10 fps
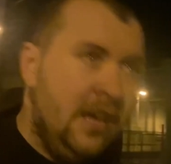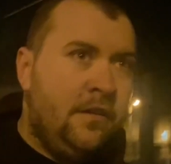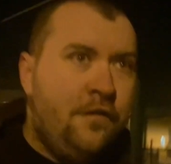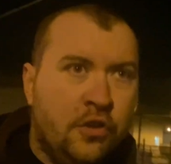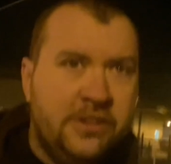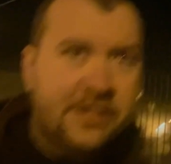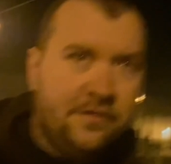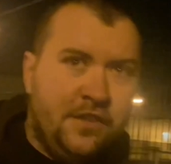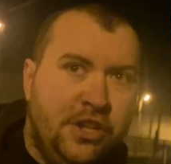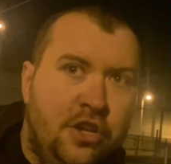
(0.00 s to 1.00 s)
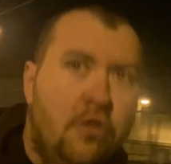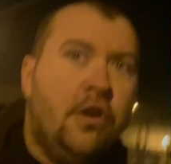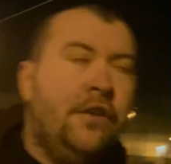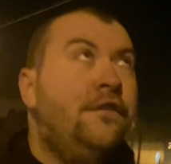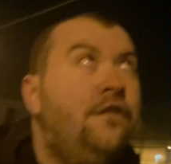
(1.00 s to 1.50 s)
for this video,
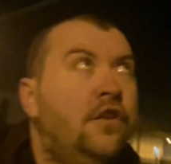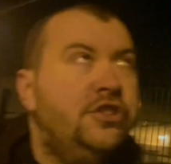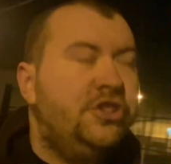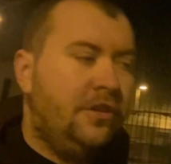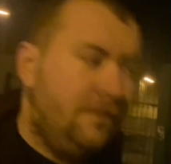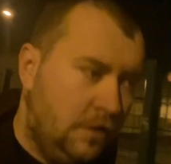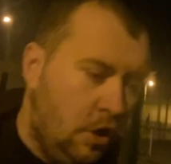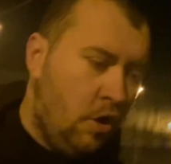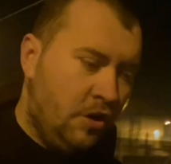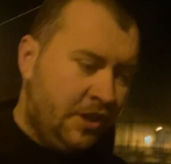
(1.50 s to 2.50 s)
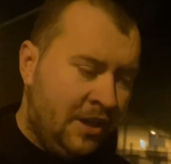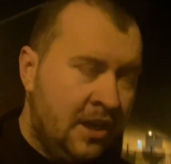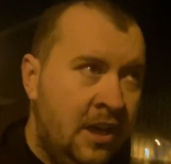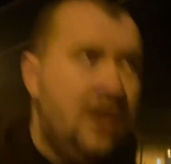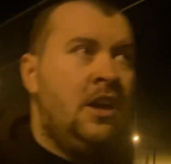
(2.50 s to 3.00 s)
our first vlog
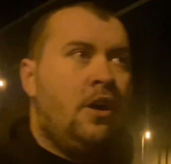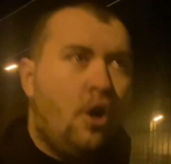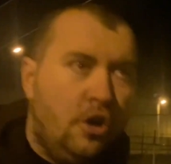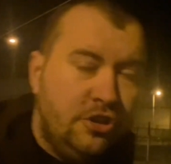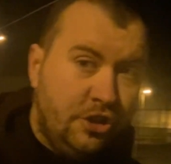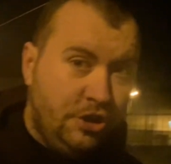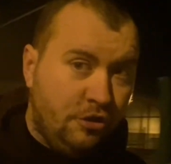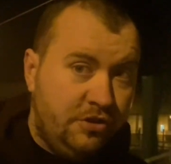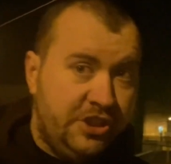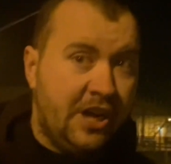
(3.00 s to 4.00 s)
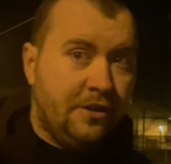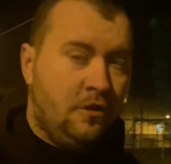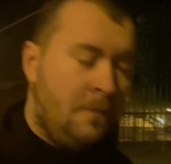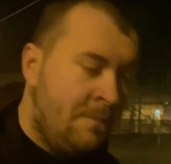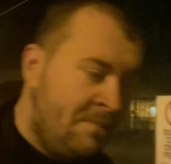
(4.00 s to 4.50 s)
on the new channel.